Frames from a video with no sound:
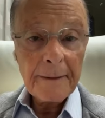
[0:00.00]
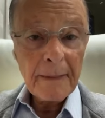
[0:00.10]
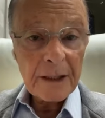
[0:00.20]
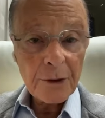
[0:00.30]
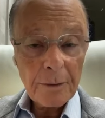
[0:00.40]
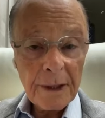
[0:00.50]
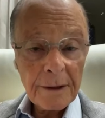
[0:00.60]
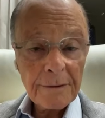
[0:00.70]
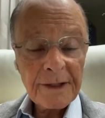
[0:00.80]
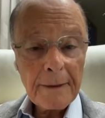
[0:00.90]
That's the
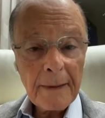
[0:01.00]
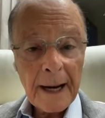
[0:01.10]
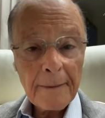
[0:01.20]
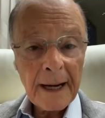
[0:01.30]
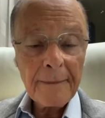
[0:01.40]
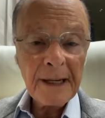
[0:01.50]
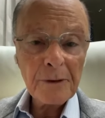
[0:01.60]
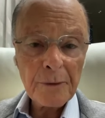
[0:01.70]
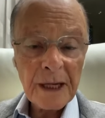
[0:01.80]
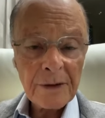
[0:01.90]
reality. That is no
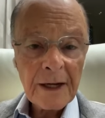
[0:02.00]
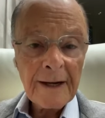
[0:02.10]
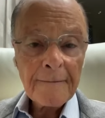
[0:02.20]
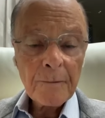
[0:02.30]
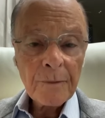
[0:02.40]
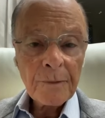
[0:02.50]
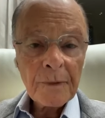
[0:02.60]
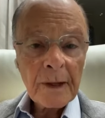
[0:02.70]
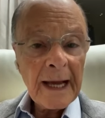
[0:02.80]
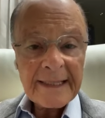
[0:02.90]
more or less, more
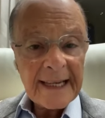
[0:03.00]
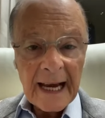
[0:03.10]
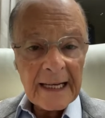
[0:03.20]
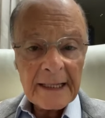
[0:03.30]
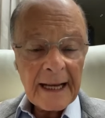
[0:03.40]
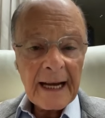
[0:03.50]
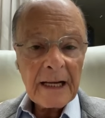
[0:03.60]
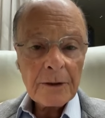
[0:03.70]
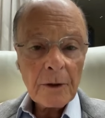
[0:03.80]
or less.